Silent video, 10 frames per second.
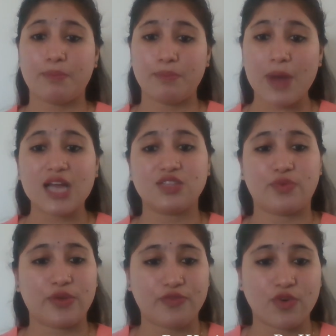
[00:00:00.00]

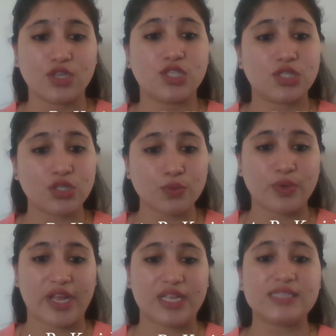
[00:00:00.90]
pathway for
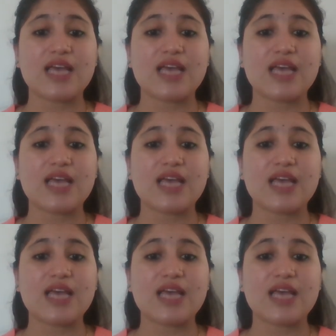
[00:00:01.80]
students